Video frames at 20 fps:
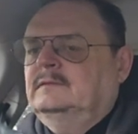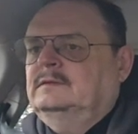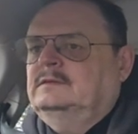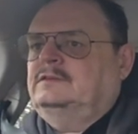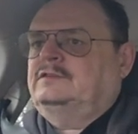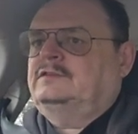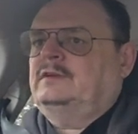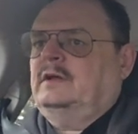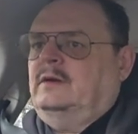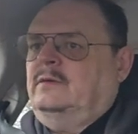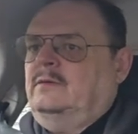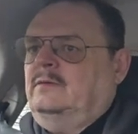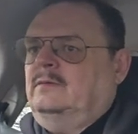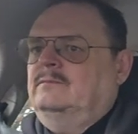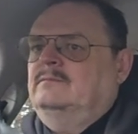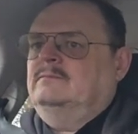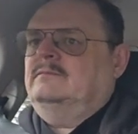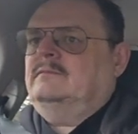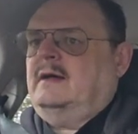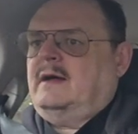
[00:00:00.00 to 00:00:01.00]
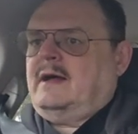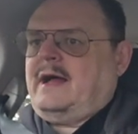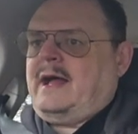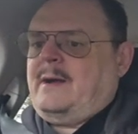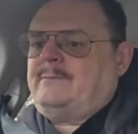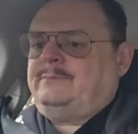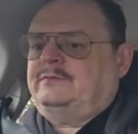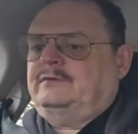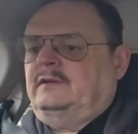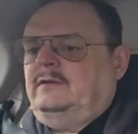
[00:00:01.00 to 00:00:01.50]
So
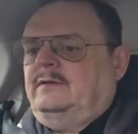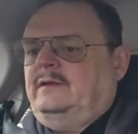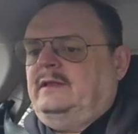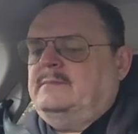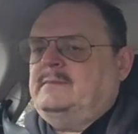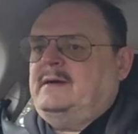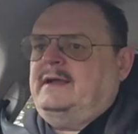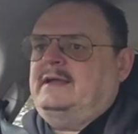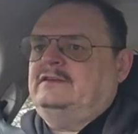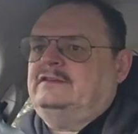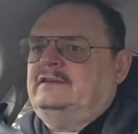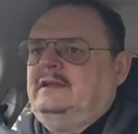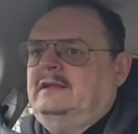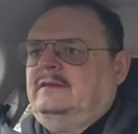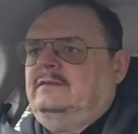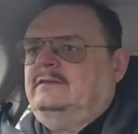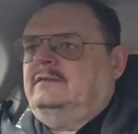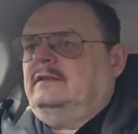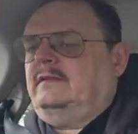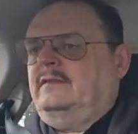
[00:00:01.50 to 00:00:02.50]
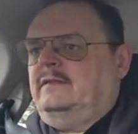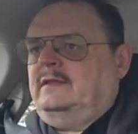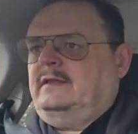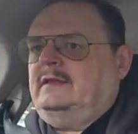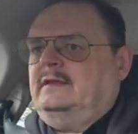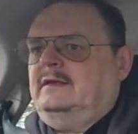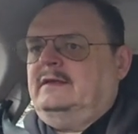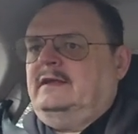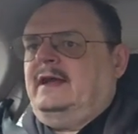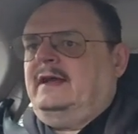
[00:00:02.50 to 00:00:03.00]
absolutely amazing that
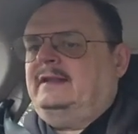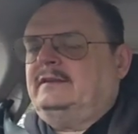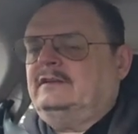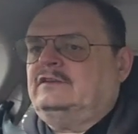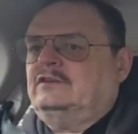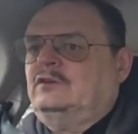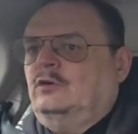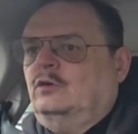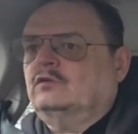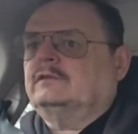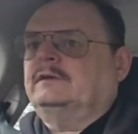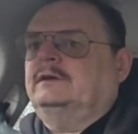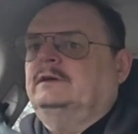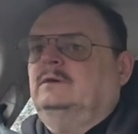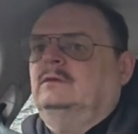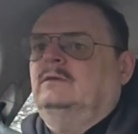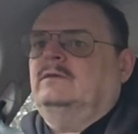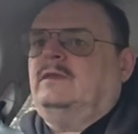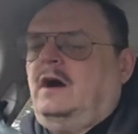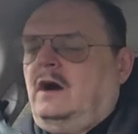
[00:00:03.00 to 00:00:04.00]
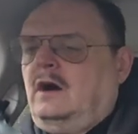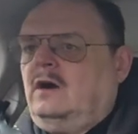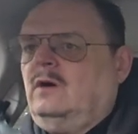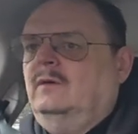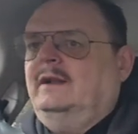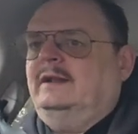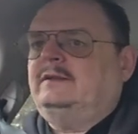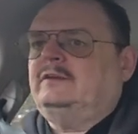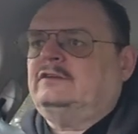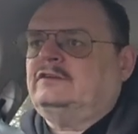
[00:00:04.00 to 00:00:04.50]
the editorial, the
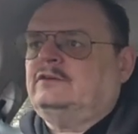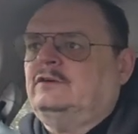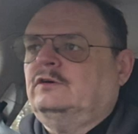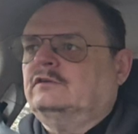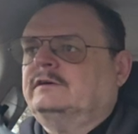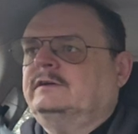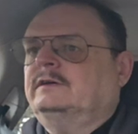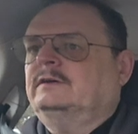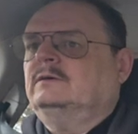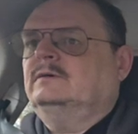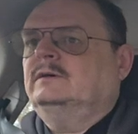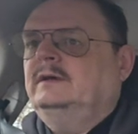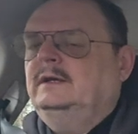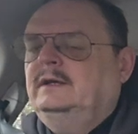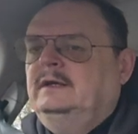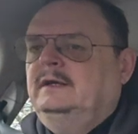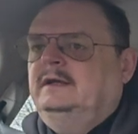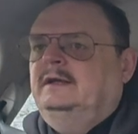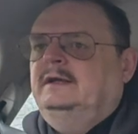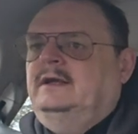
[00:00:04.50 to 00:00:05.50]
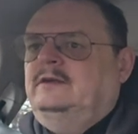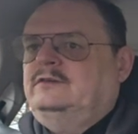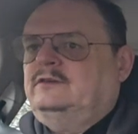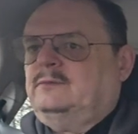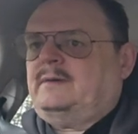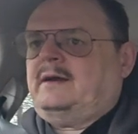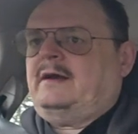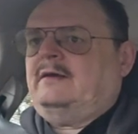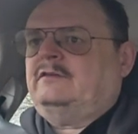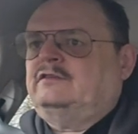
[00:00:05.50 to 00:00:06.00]
whole editorial, is
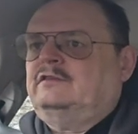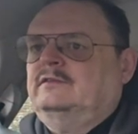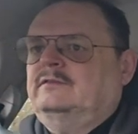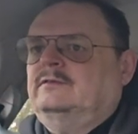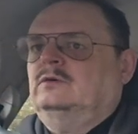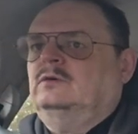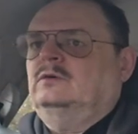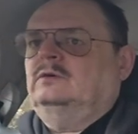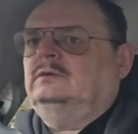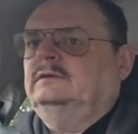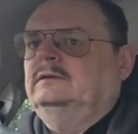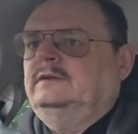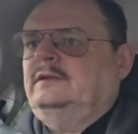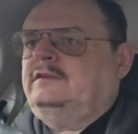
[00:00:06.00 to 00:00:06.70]
about Siobhan.